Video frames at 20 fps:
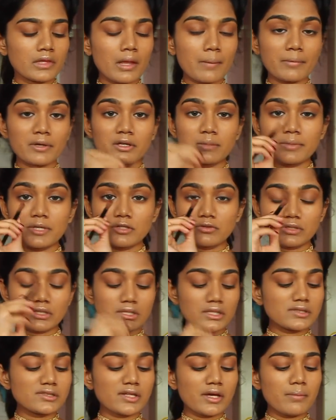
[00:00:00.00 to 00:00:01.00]
I'm going to be
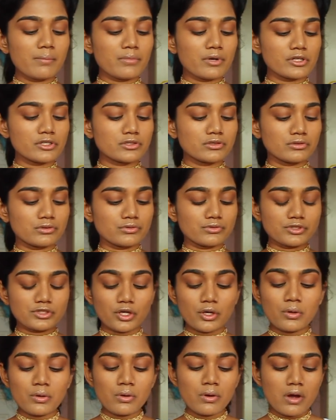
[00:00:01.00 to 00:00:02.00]
using the same brush to do
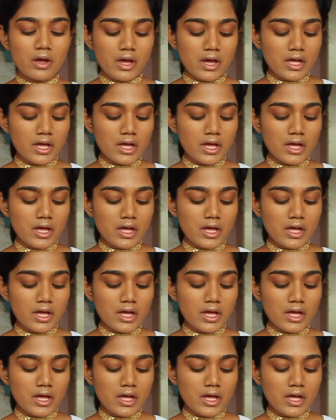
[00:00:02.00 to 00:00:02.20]
so.